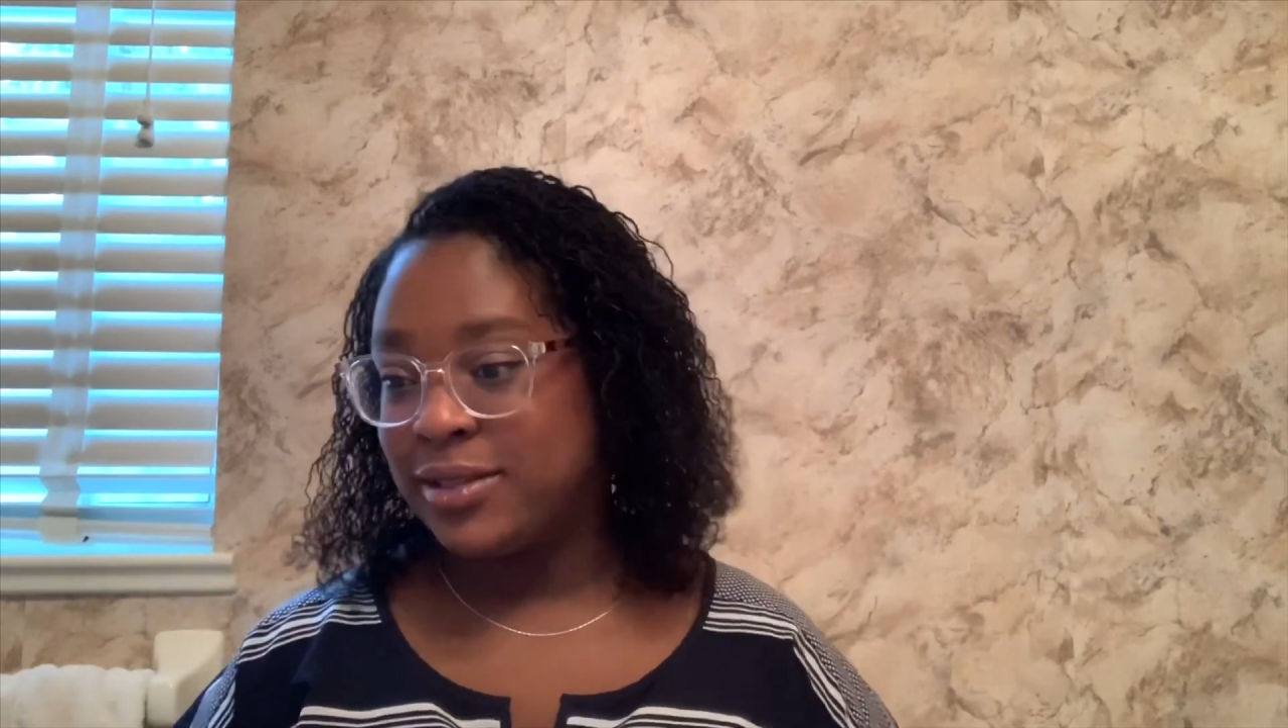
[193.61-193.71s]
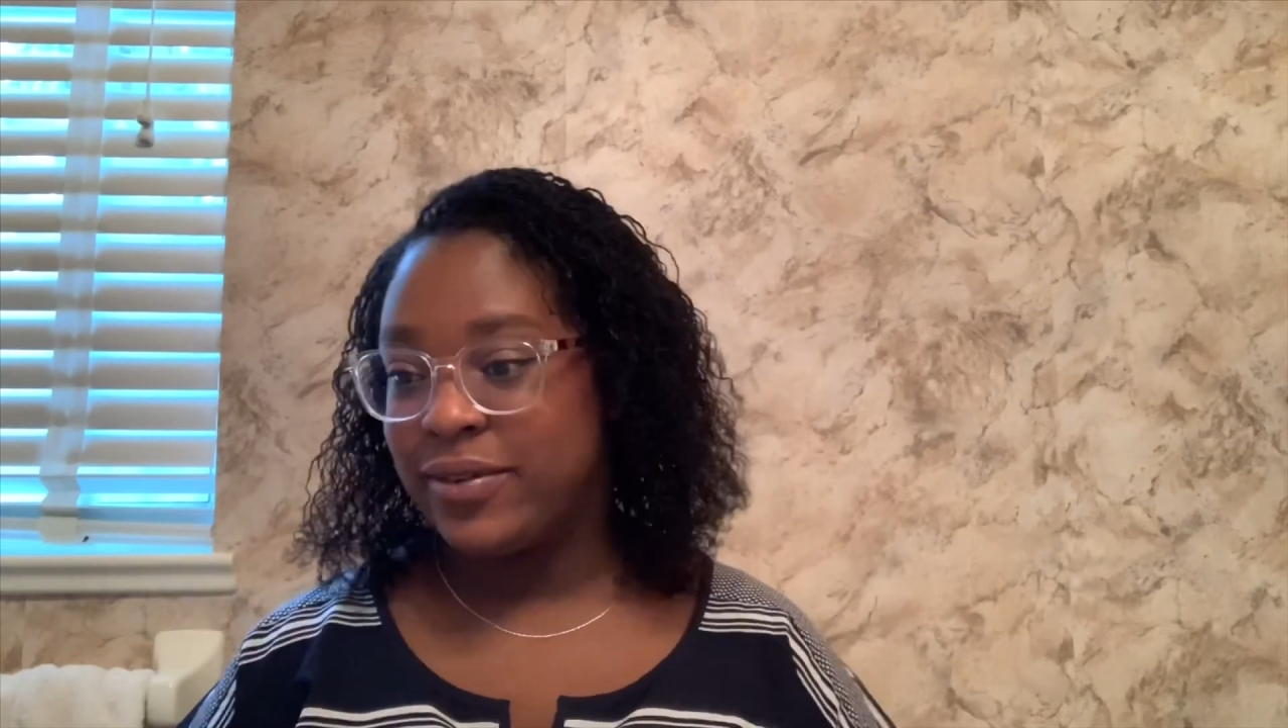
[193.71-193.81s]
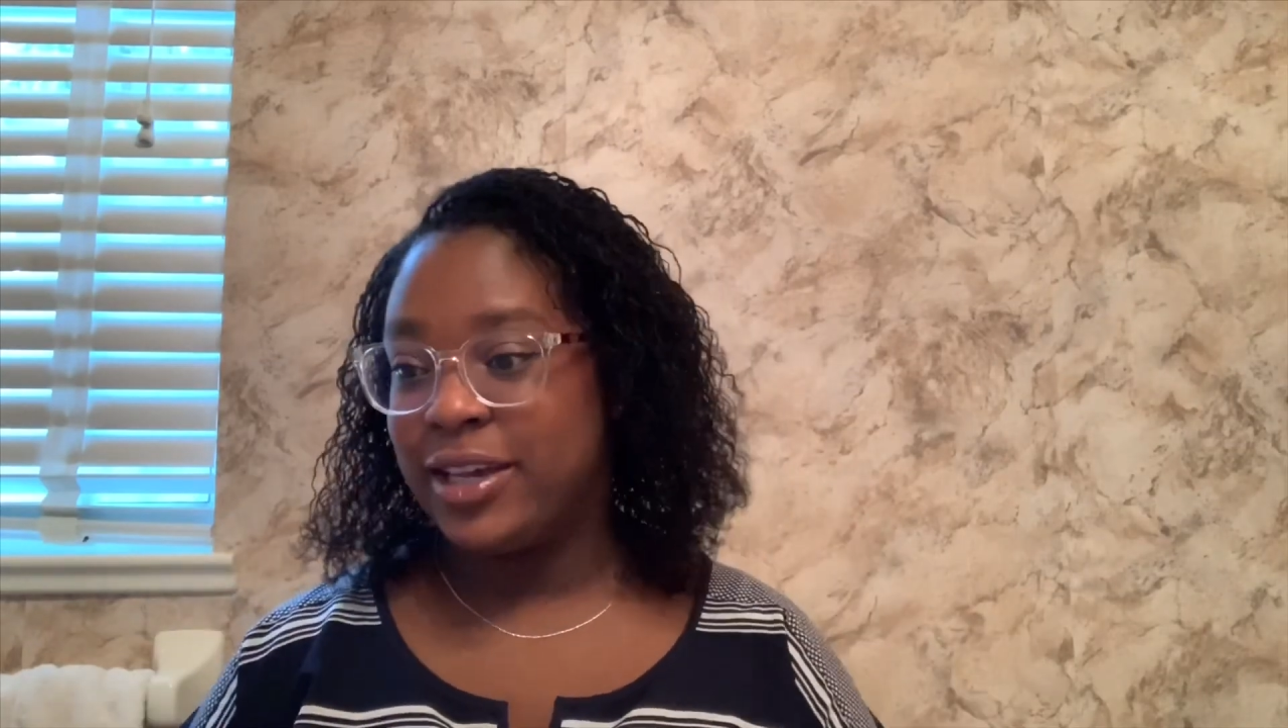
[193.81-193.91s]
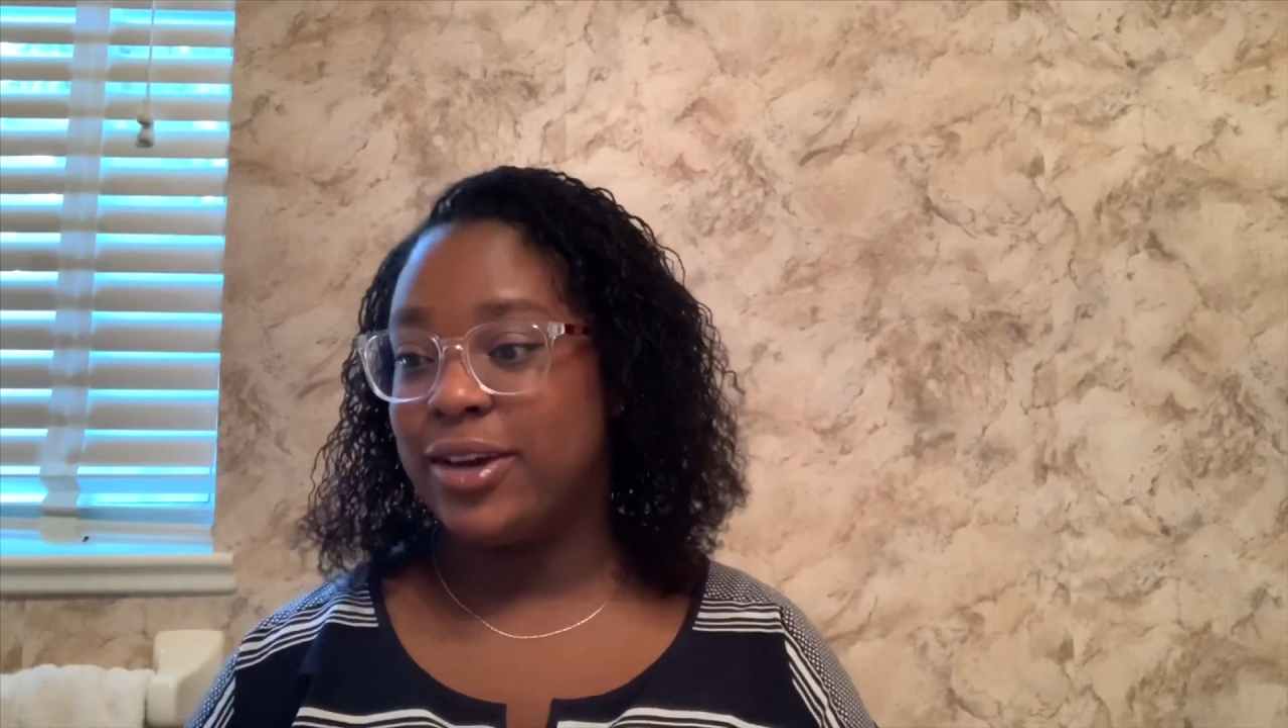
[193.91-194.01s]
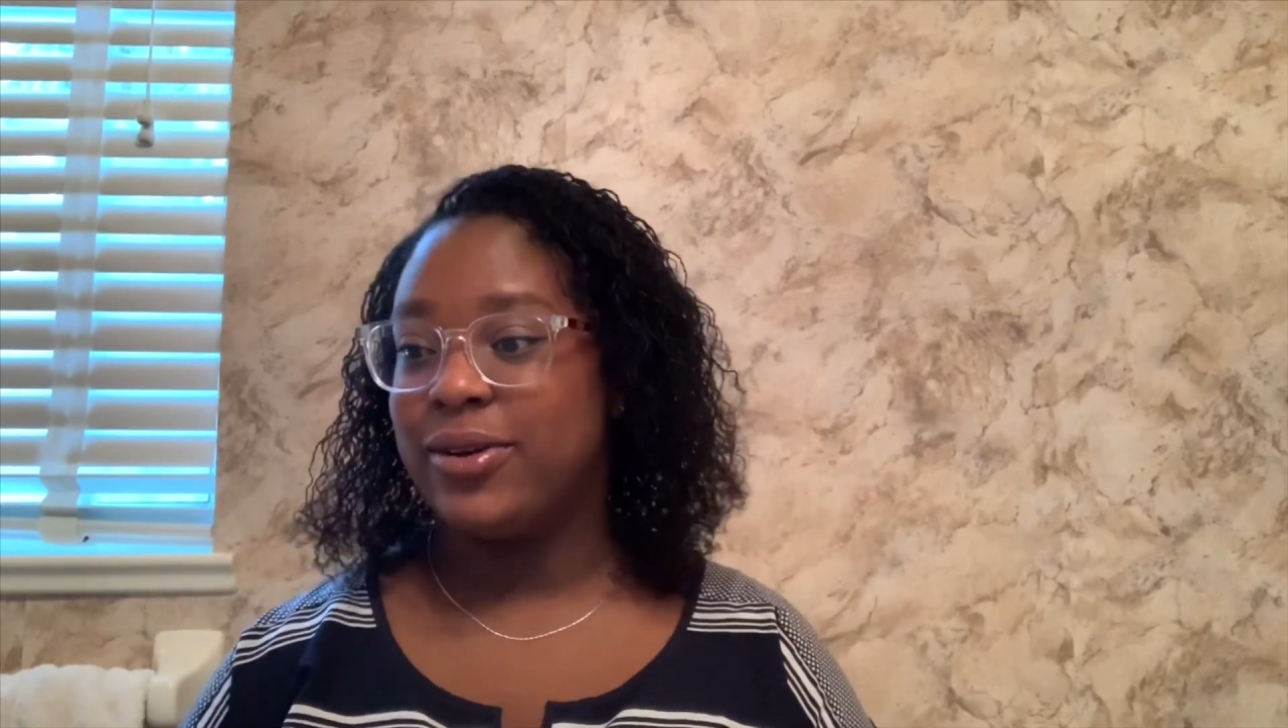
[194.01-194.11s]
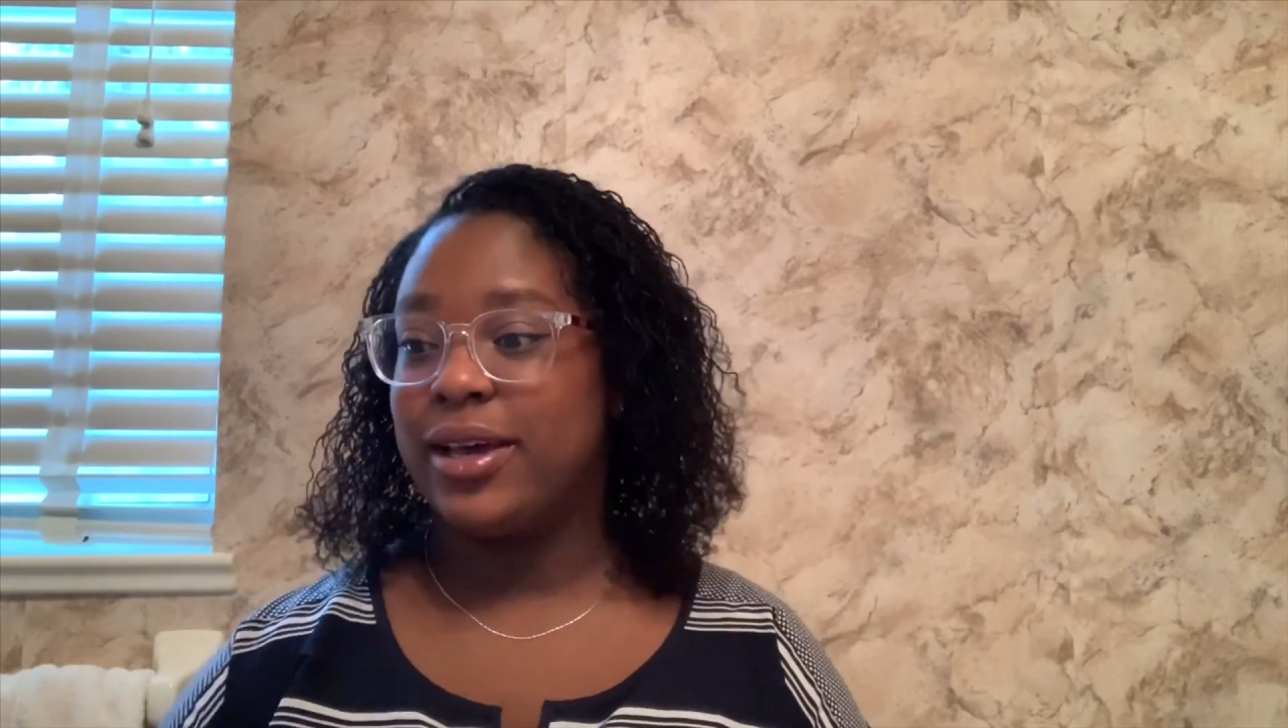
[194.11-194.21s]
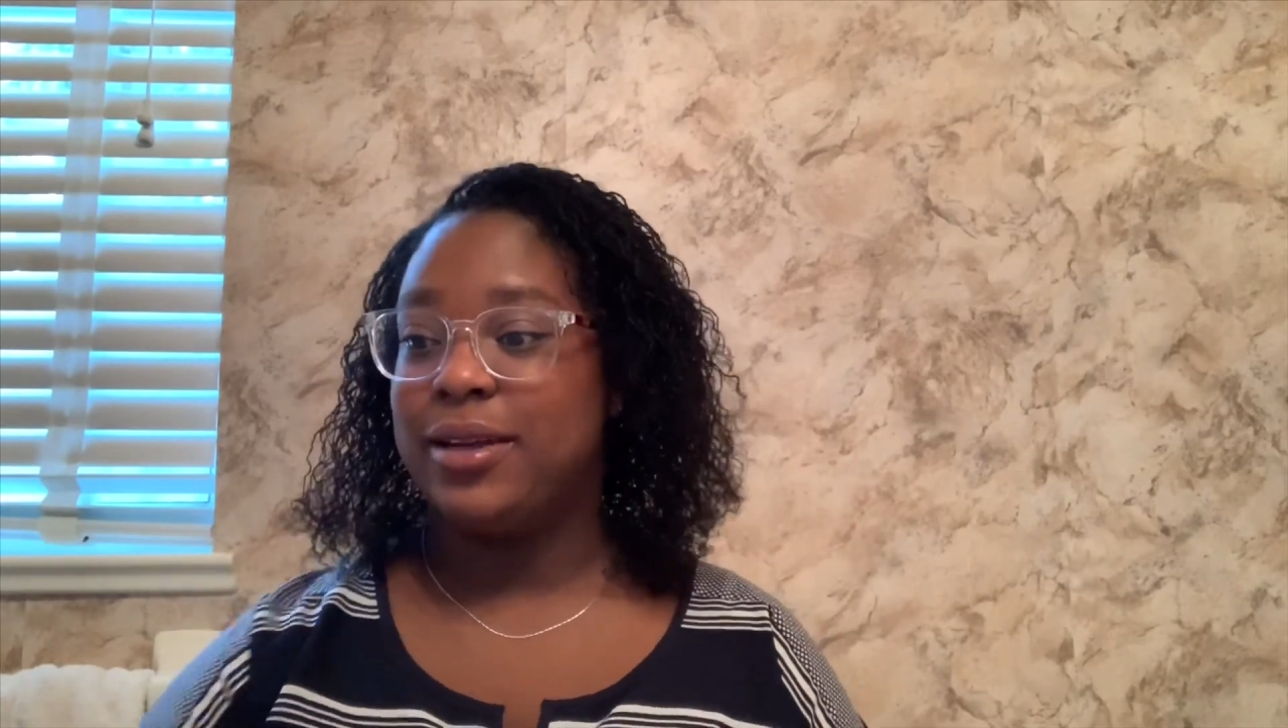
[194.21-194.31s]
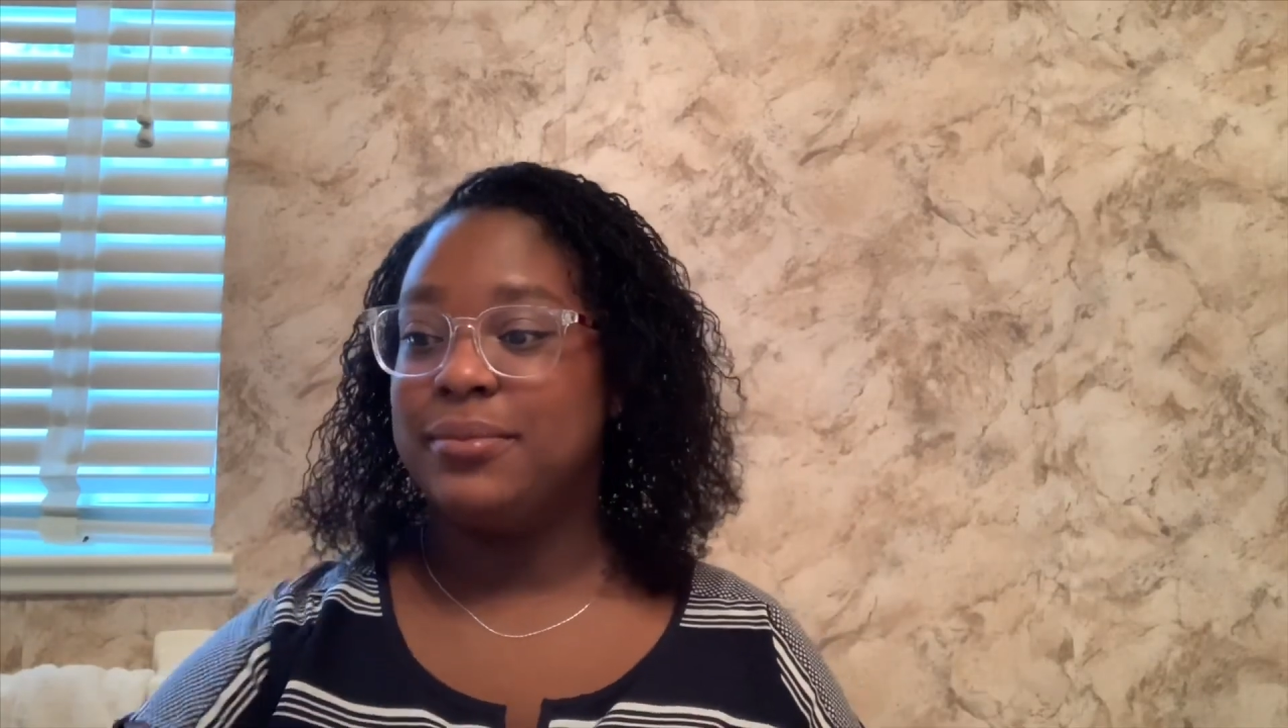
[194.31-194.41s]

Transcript: over here, okay?